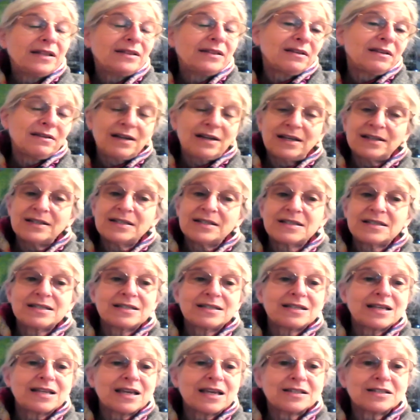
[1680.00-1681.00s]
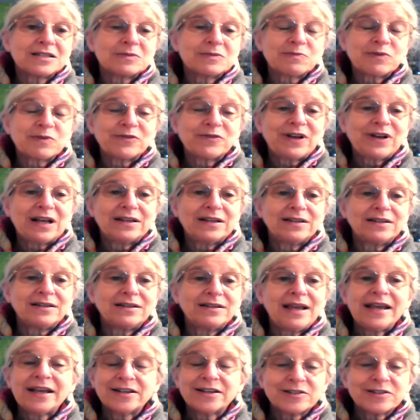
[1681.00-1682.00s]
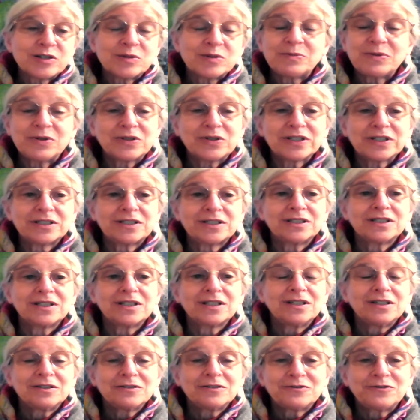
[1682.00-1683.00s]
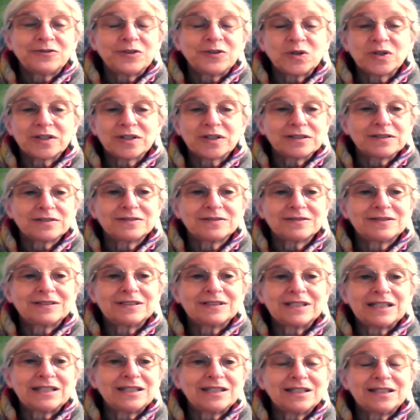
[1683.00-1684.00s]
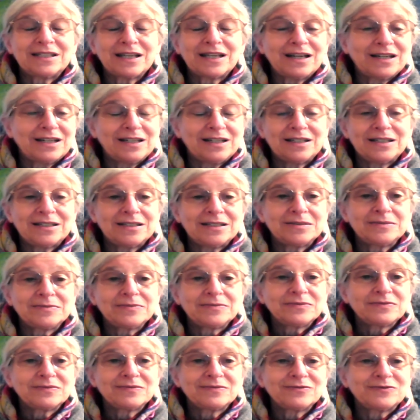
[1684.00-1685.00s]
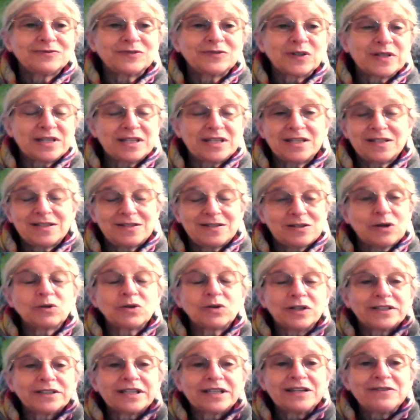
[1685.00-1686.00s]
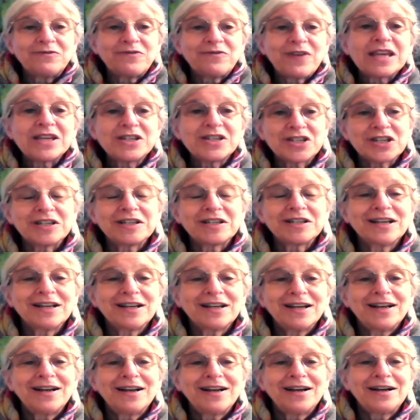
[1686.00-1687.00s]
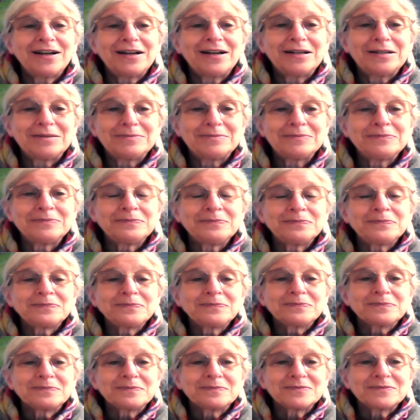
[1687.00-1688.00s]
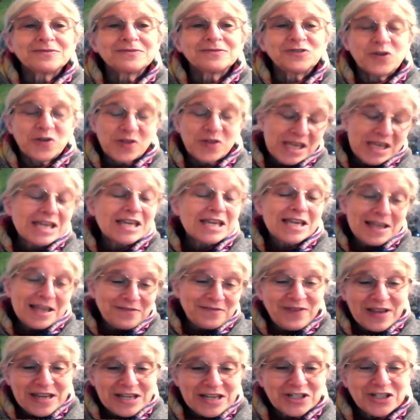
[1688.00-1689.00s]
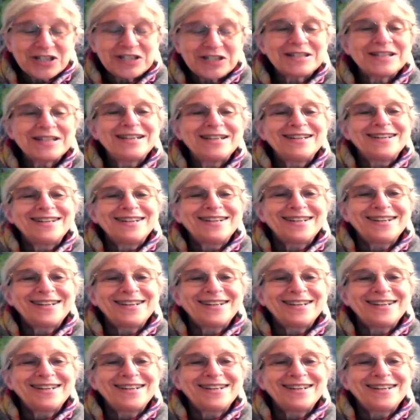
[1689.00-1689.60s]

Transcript: and the United States provided air support for the uh, for the so-called invasion, um, for the invasion,